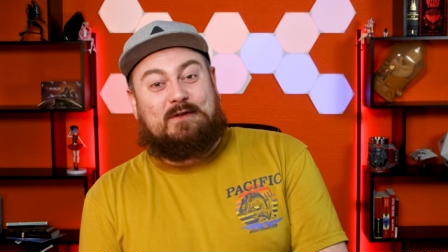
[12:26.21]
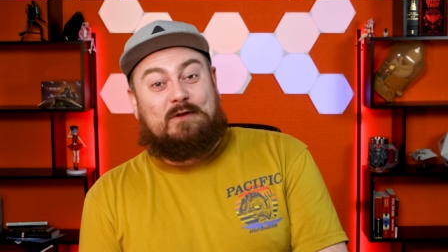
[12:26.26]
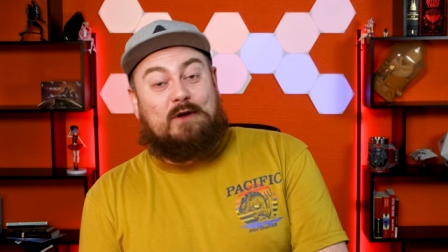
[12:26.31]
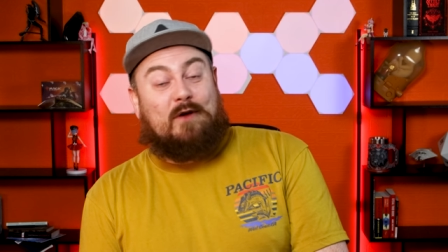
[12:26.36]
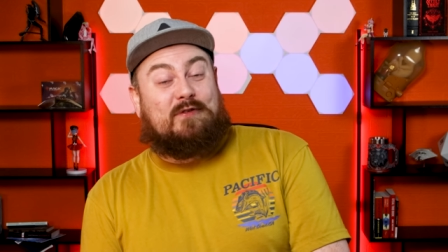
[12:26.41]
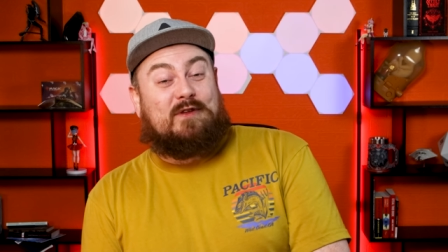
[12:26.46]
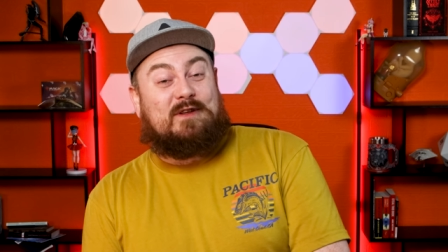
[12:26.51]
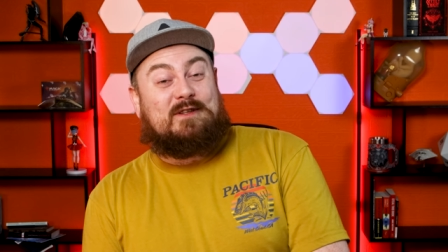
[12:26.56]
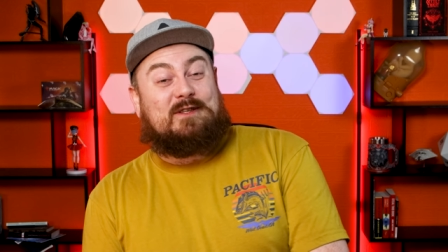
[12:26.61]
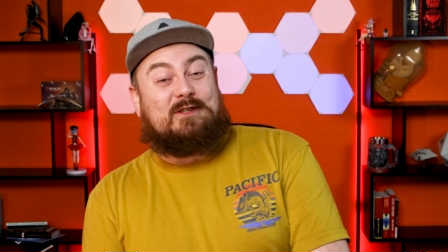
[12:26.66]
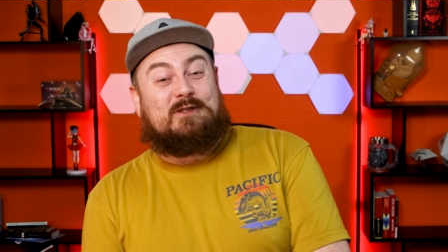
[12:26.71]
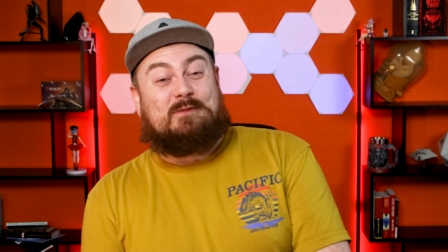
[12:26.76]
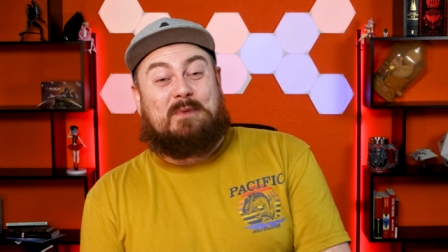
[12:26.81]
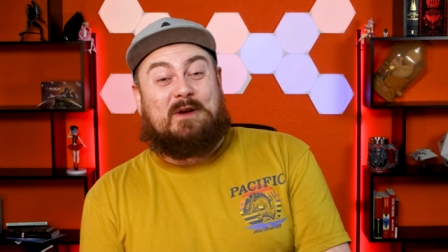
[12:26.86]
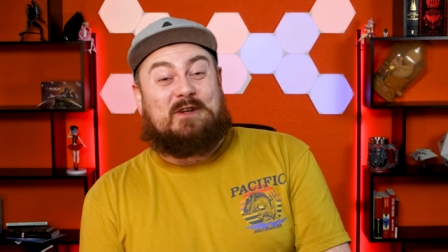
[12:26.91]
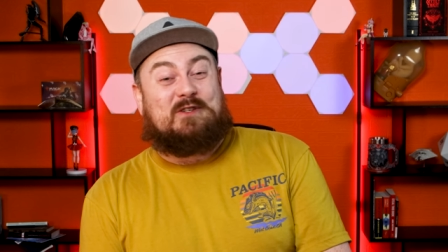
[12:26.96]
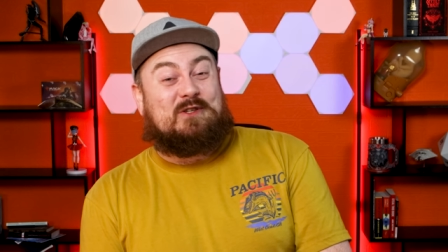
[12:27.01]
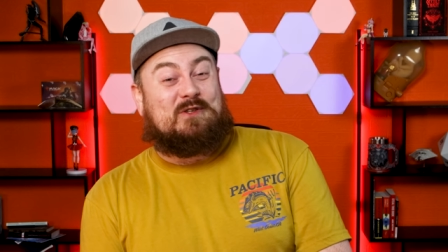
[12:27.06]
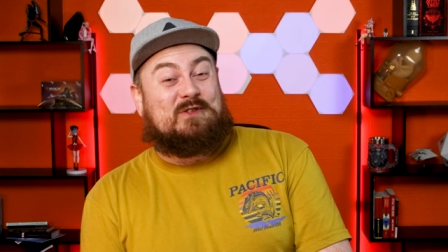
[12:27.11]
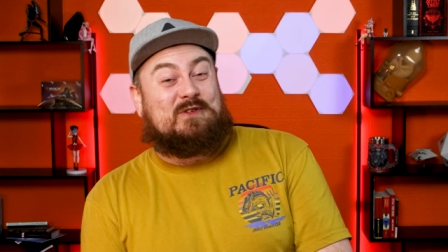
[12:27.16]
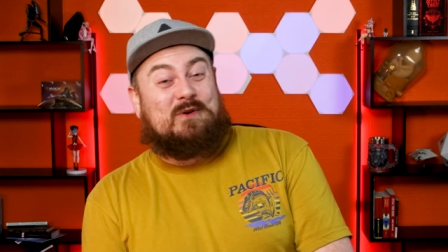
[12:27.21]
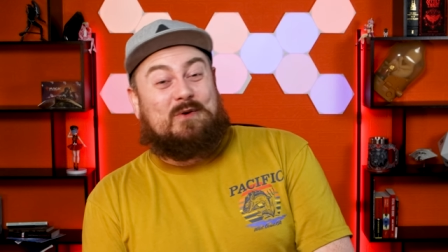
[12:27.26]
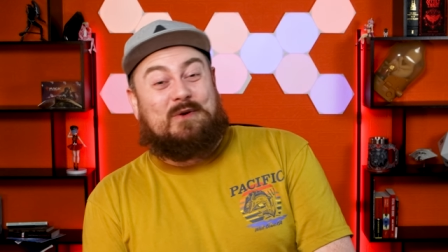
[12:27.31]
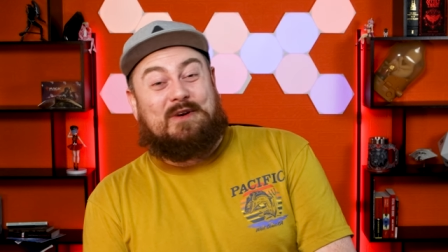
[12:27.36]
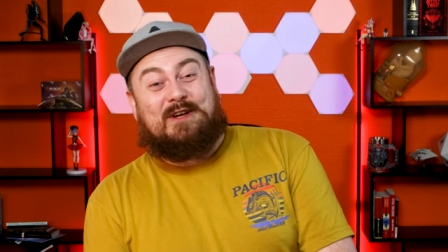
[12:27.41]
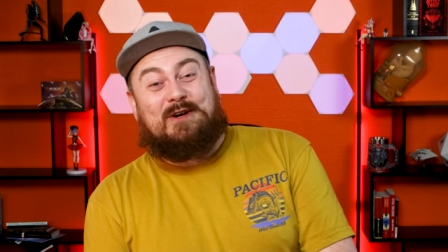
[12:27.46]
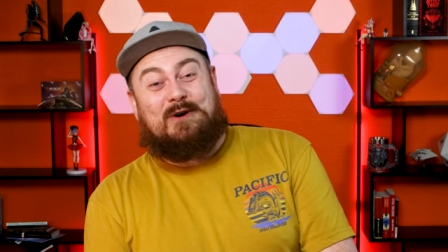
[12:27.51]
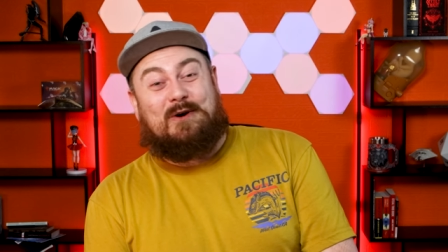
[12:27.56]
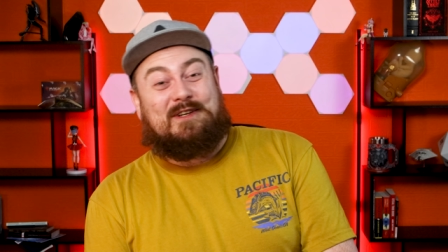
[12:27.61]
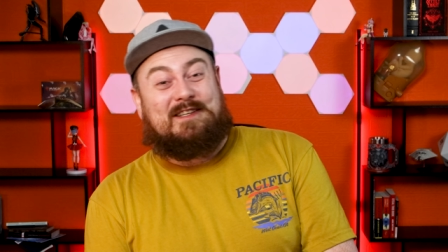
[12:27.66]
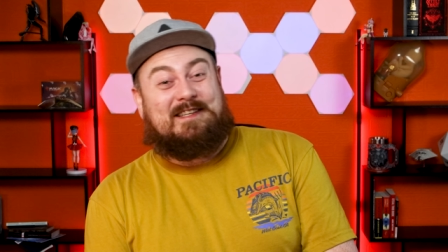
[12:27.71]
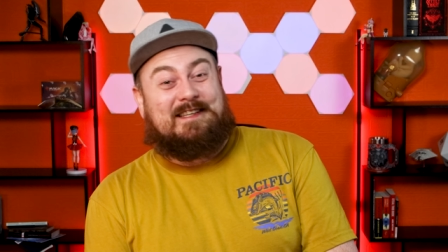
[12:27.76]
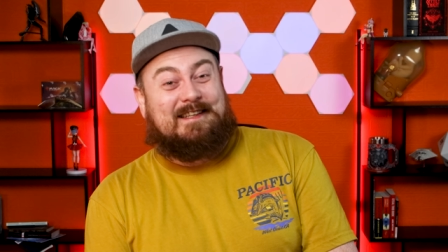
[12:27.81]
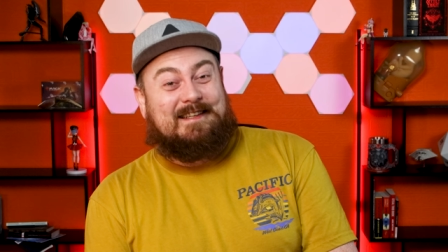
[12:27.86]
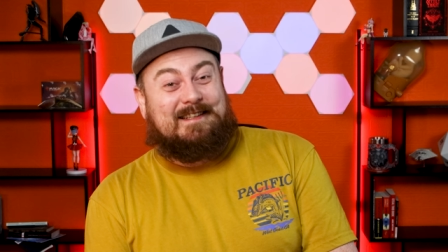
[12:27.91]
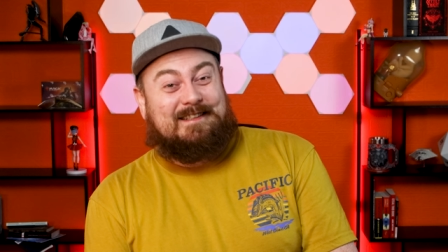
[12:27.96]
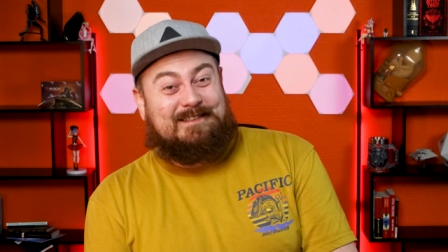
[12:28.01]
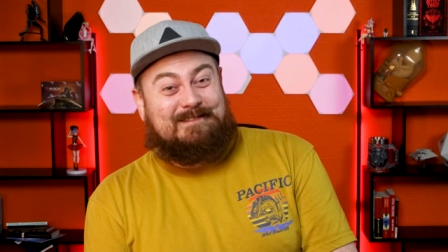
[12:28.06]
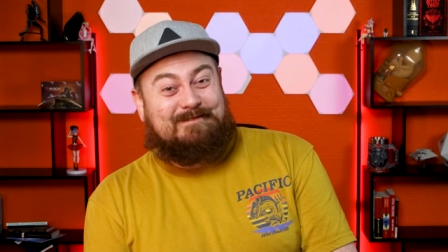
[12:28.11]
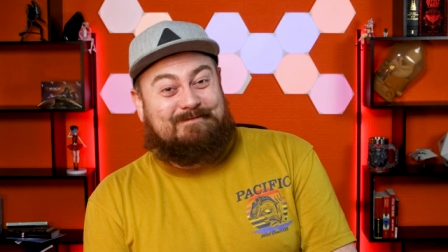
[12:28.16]
Nothing suspicious going on
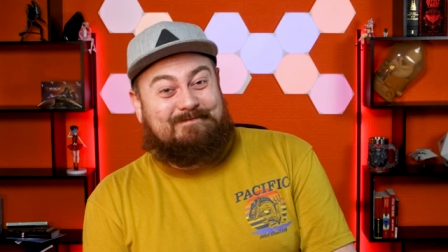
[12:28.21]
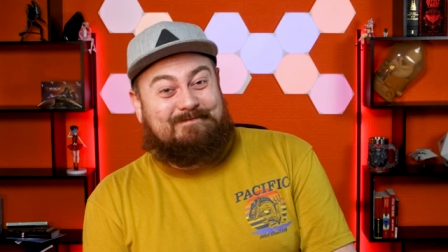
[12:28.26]
here.